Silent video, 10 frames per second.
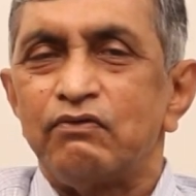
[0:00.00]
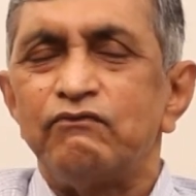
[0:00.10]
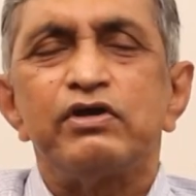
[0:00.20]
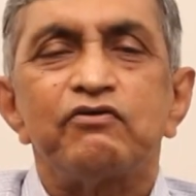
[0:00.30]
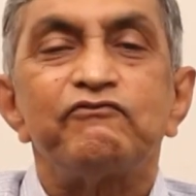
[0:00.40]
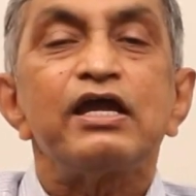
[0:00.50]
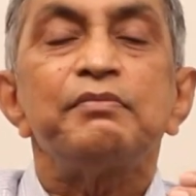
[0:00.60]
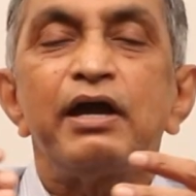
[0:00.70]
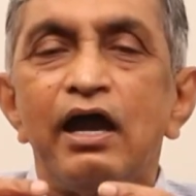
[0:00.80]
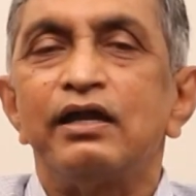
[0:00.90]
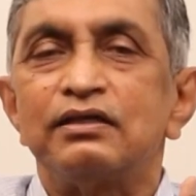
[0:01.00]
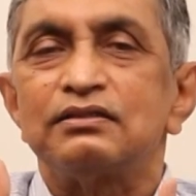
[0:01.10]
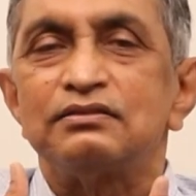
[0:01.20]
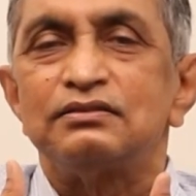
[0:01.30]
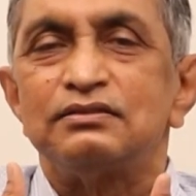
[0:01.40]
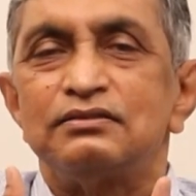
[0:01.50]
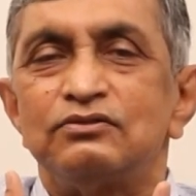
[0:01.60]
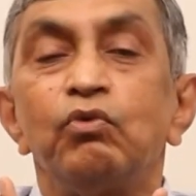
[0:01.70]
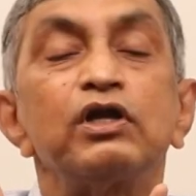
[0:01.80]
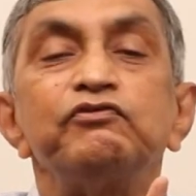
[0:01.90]
We are way behind
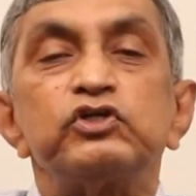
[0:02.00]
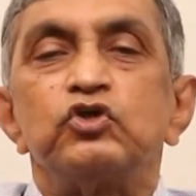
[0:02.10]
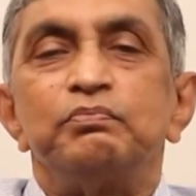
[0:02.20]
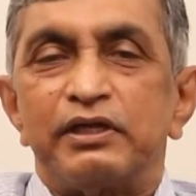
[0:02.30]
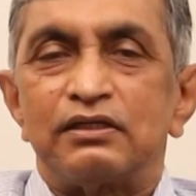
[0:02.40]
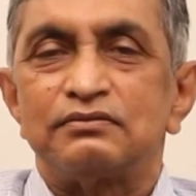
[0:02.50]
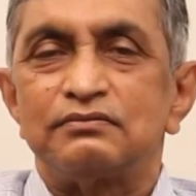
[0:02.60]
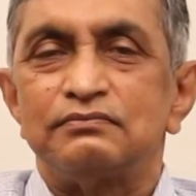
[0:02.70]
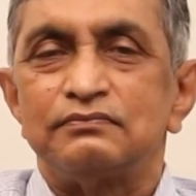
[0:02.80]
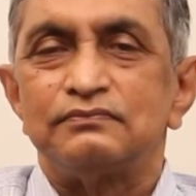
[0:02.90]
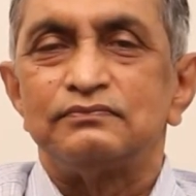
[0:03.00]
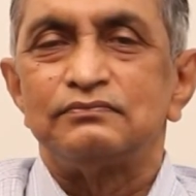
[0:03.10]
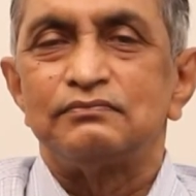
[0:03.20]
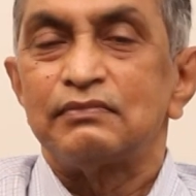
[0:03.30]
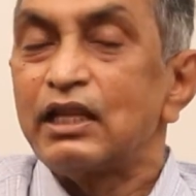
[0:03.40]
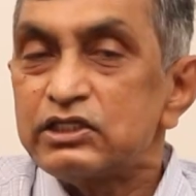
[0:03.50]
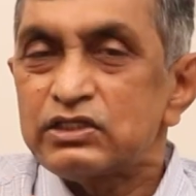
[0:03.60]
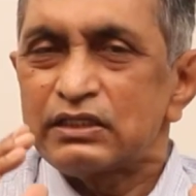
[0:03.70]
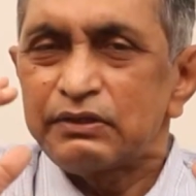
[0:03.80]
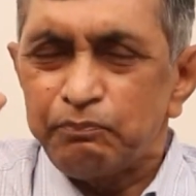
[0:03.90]
what we should be. That is
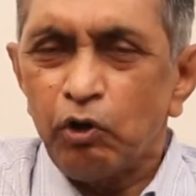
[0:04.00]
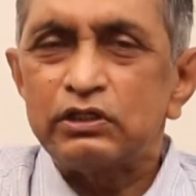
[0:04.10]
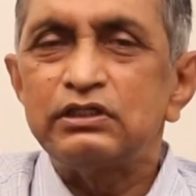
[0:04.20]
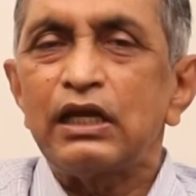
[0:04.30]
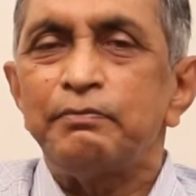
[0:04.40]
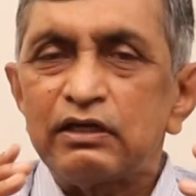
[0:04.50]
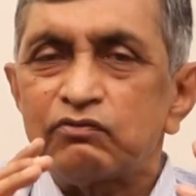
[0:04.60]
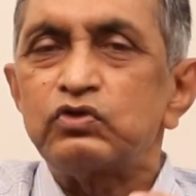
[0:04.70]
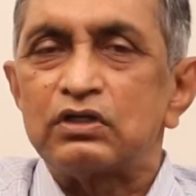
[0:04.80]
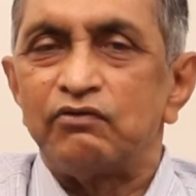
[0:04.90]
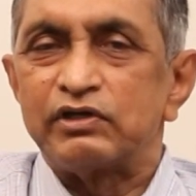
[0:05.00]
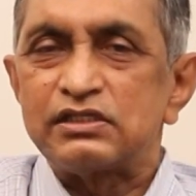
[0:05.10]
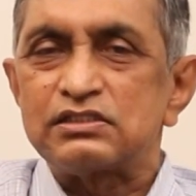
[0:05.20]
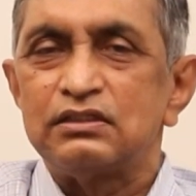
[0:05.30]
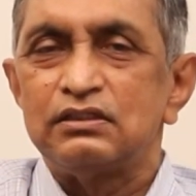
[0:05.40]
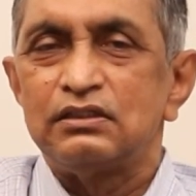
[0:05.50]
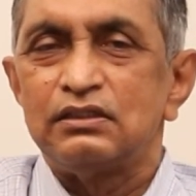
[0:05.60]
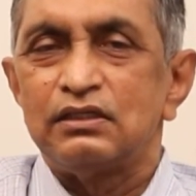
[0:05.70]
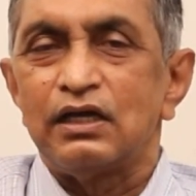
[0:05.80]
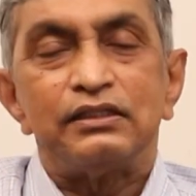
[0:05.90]
an important element of good governance.
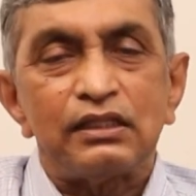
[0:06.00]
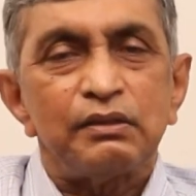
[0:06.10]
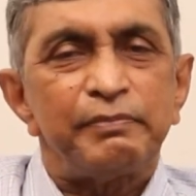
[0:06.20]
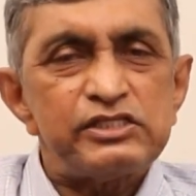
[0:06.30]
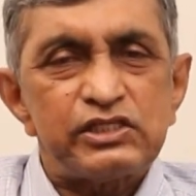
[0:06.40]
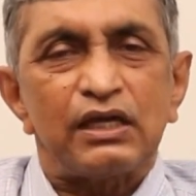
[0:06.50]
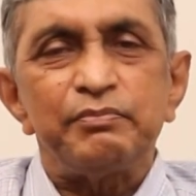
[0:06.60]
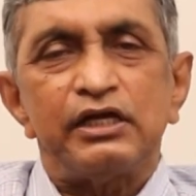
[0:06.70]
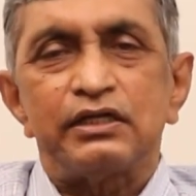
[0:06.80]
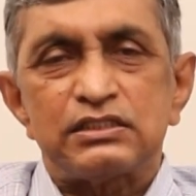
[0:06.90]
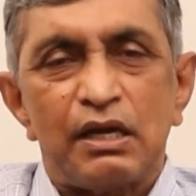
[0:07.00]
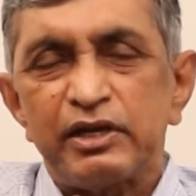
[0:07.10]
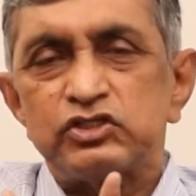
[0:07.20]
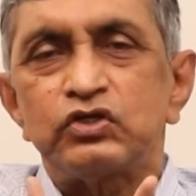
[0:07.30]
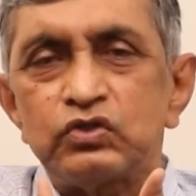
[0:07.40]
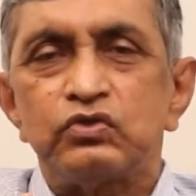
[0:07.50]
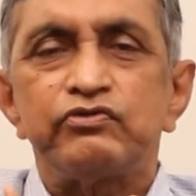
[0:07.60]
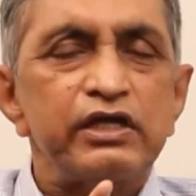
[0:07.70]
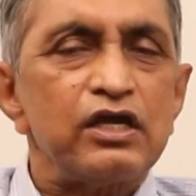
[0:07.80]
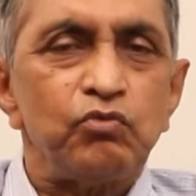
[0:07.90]
And then the basic amenities, I mentioned to you,
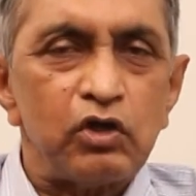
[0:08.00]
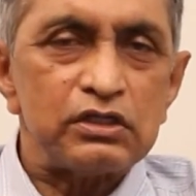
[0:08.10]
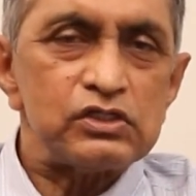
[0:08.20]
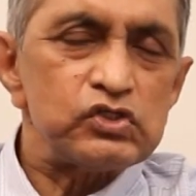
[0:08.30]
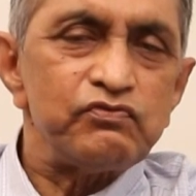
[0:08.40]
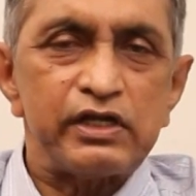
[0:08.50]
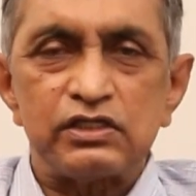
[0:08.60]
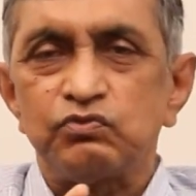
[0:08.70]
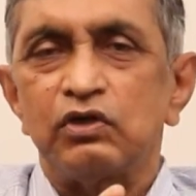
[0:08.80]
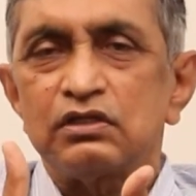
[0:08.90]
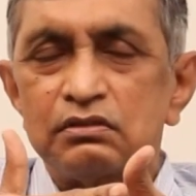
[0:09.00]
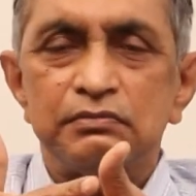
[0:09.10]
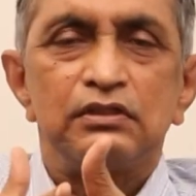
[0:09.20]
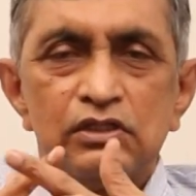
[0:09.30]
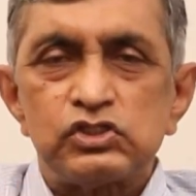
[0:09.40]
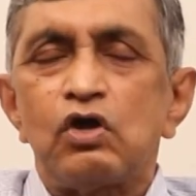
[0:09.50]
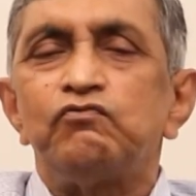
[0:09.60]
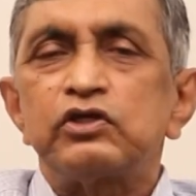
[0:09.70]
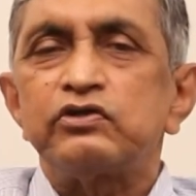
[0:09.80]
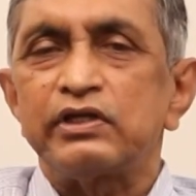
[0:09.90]
drinking water, sewerage, water,
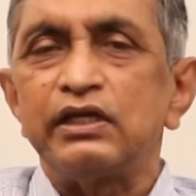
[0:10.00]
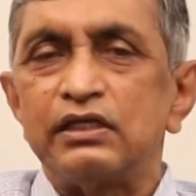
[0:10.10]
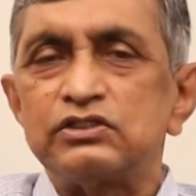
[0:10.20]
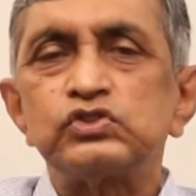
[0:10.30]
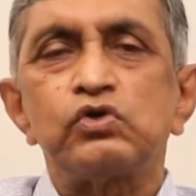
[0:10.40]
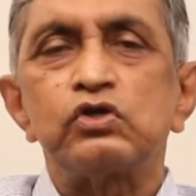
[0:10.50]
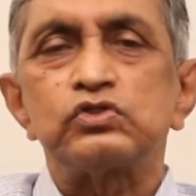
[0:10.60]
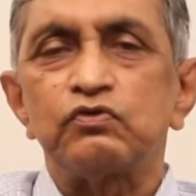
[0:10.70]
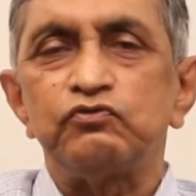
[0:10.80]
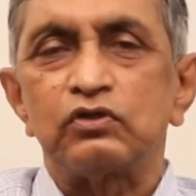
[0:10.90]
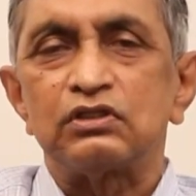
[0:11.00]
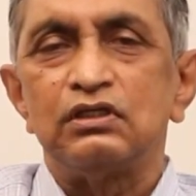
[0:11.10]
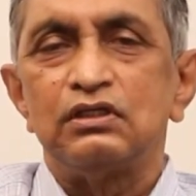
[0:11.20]
stormwater drainage, and so on and so forth.